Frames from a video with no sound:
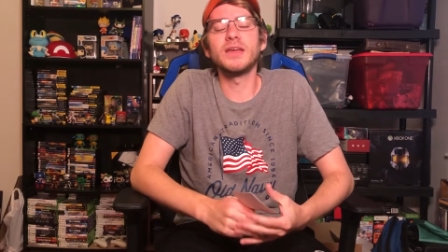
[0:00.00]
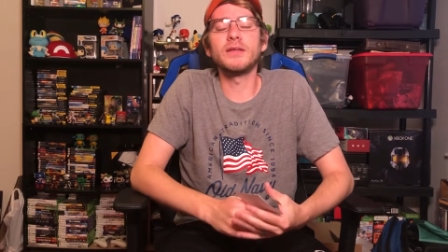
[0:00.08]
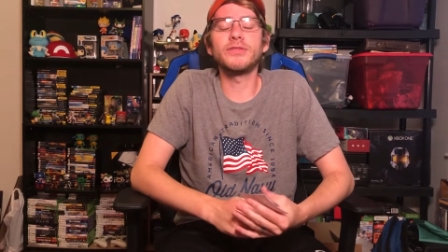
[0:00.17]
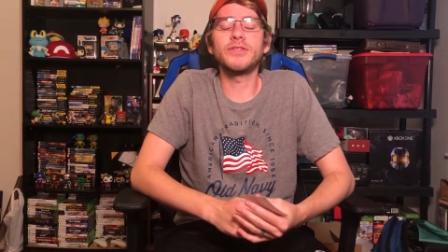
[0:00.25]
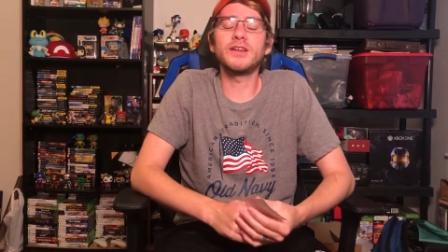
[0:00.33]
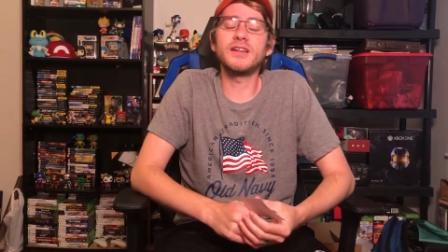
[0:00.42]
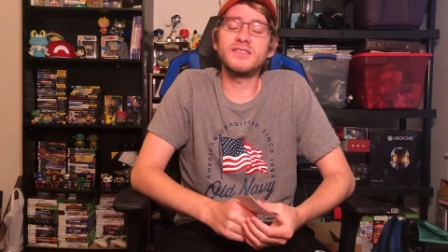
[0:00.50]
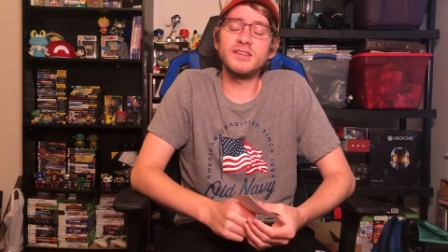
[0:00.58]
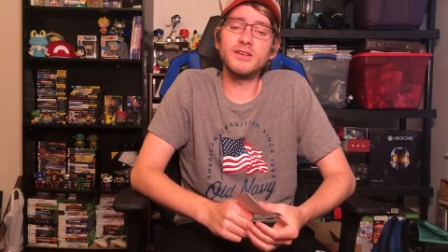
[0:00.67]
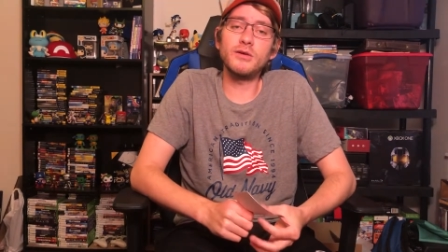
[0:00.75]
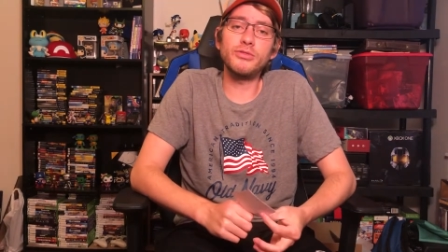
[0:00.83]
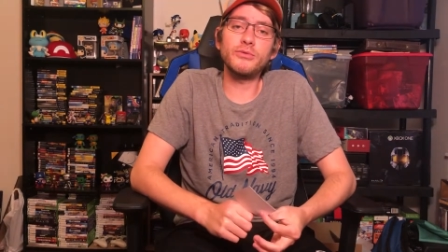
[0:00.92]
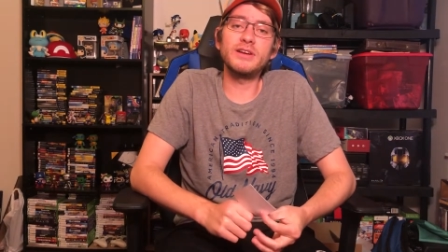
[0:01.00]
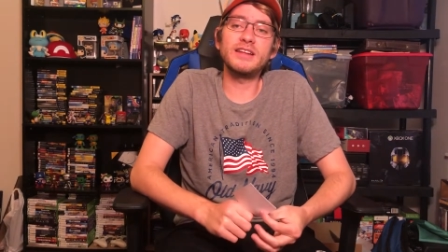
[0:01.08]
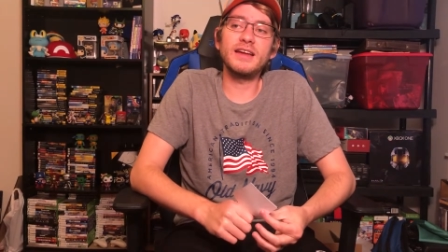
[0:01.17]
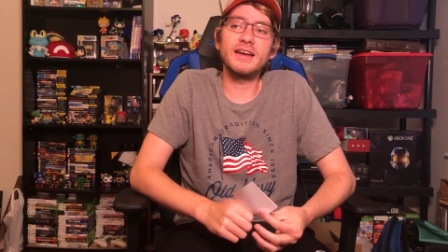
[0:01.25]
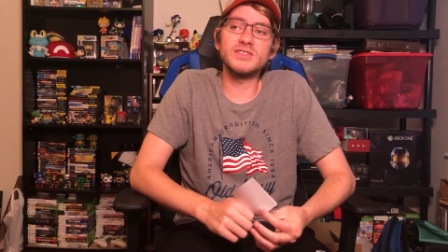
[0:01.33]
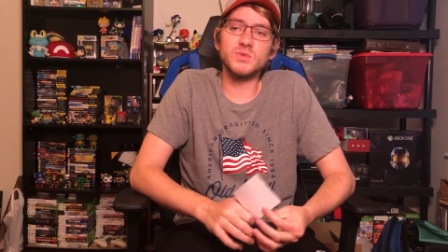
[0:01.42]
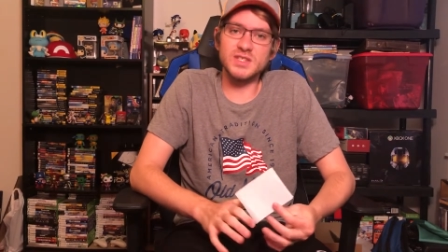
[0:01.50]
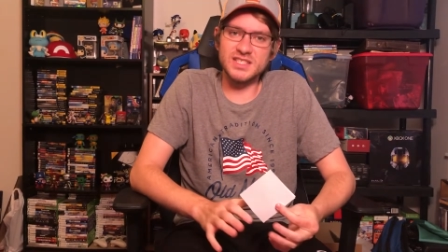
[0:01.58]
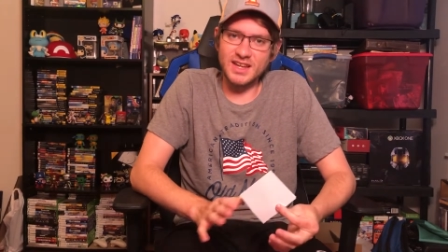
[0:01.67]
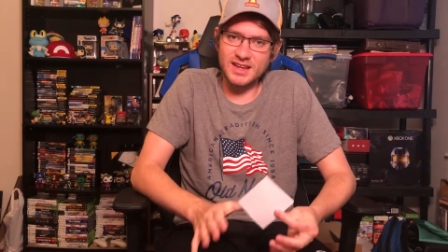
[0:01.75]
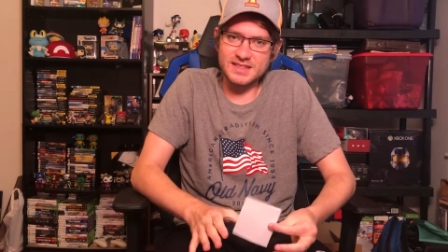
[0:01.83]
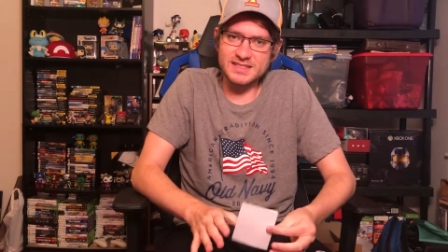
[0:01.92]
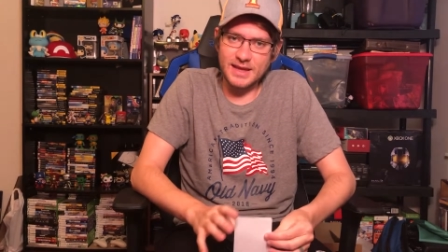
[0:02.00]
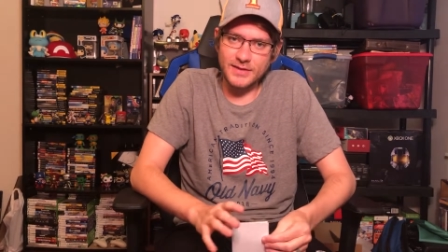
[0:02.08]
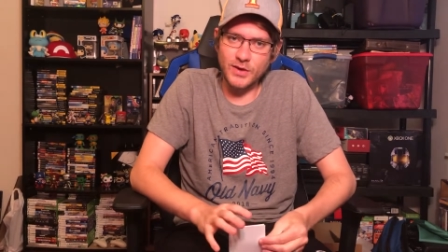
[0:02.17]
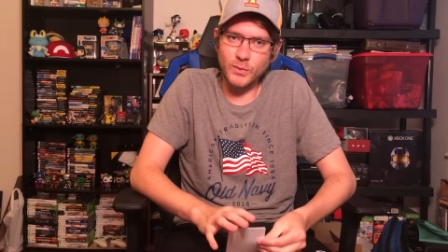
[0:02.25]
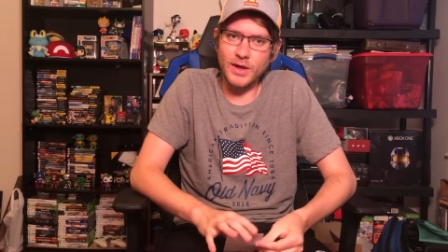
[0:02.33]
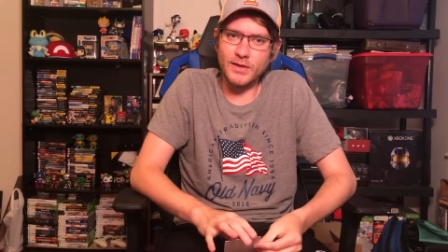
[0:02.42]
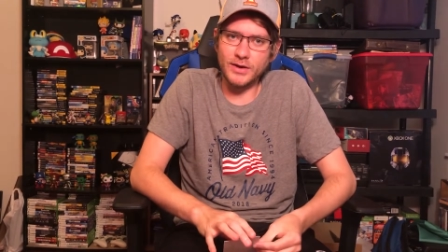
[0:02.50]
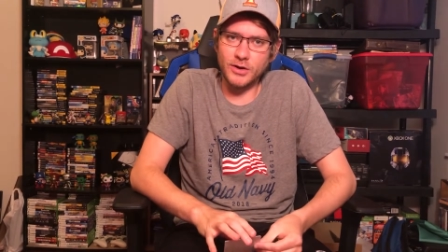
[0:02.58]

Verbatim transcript: the Nintendo three D S was not selling well at